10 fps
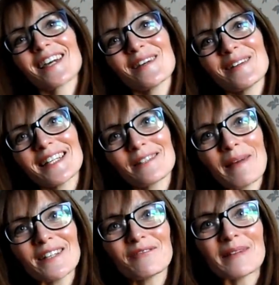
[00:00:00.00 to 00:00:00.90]
So it's
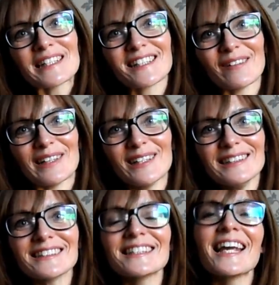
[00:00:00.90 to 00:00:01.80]
Amanda from I Sew A
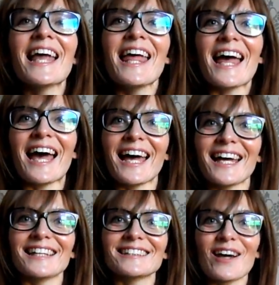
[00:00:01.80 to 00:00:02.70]
Lot,
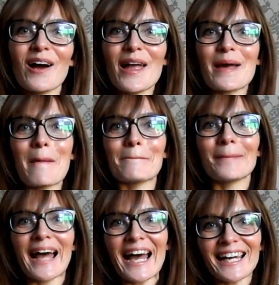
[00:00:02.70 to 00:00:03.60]
and I am
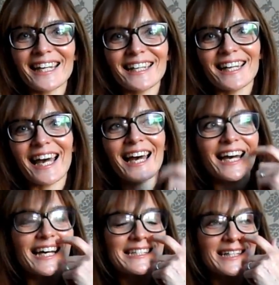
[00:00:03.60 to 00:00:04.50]
back,
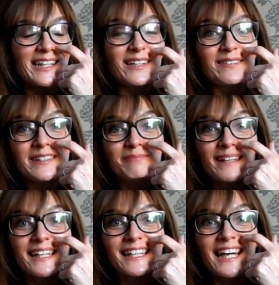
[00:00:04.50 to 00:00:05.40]
and I know it's
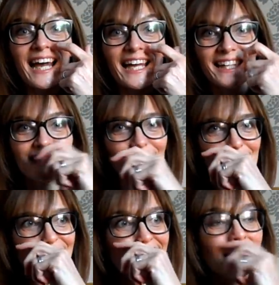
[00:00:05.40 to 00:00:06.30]
been
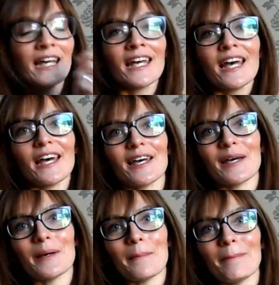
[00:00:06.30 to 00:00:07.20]
ages,
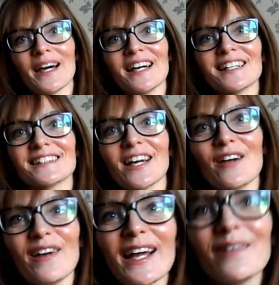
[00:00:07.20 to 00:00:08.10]
but
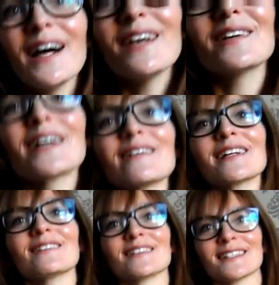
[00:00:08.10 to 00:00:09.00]
I've had quite a lot
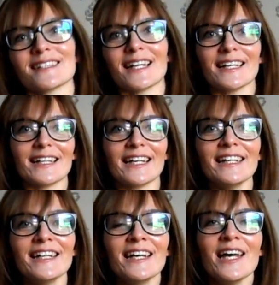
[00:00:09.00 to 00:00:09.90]
going on just
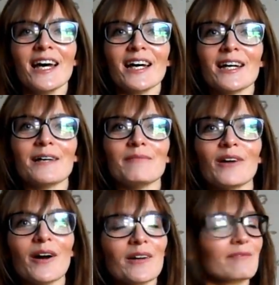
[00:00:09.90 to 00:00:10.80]
lately.
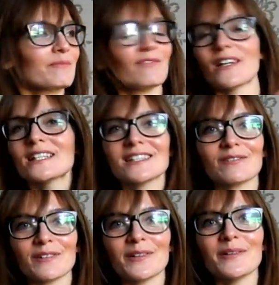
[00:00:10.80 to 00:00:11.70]

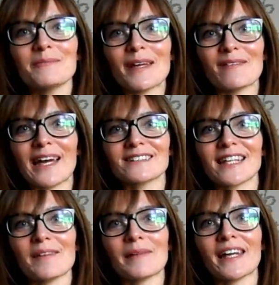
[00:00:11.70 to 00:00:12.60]
First of all, bit of
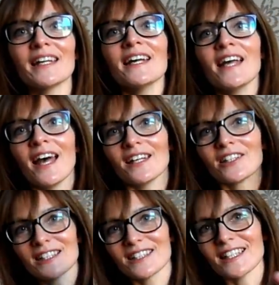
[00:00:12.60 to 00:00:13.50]
housekeeping,
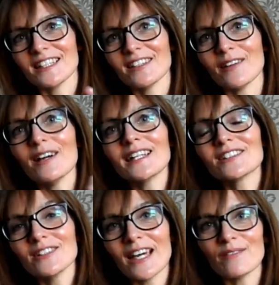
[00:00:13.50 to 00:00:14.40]
just to let you know, I
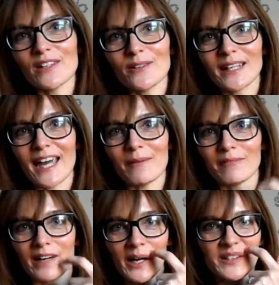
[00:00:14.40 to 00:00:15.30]
do have a new
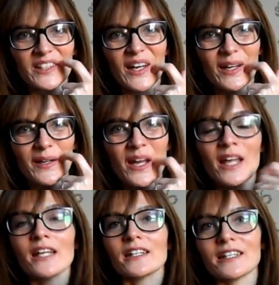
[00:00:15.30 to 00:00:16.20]
camera, so
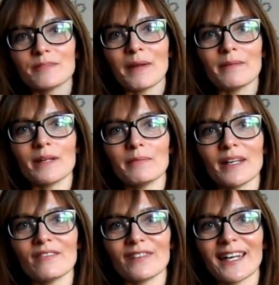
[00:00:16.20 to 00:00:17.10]
this may be a
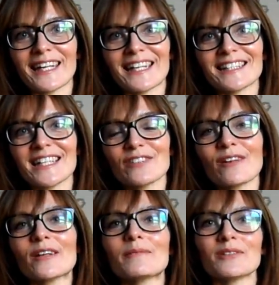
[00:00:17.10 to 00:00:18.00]
bit of a
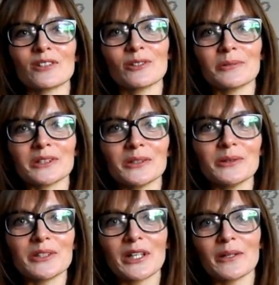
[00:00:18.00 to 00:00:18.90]
test run. I'm not sure what
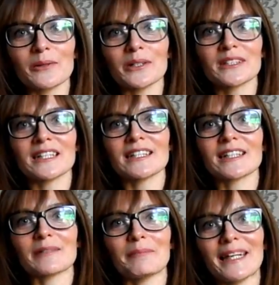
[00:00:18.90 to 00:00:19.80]
the audio quality
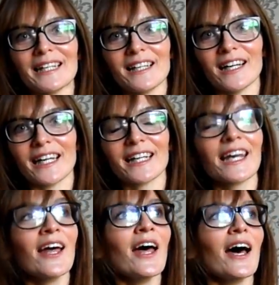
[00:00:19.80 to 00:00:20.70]
is going to be
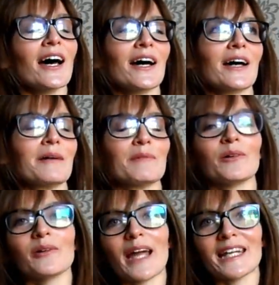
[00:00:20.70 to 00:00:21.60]
like,
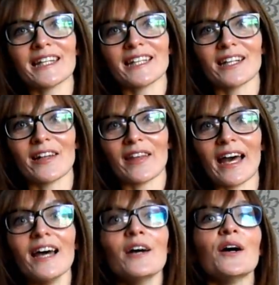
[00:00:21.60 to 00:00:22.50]
or anything like
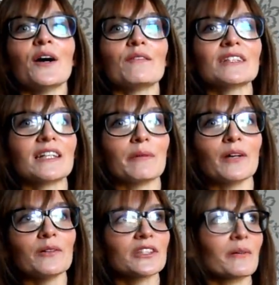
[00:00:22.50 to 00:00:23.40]
that. Obviously
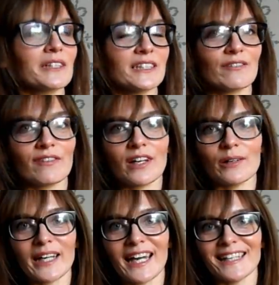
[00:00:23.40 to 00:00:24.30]
we're also in a different
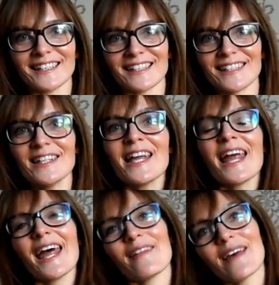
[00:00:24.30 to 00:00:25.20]
location,
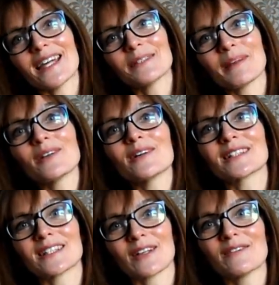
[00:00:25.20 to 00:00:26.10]
and that is
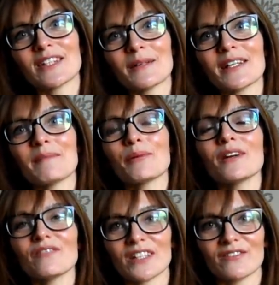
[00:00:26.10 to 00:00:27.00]
because, as I've said in
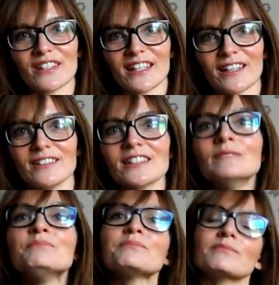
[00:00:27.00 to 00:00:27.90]
previous videos,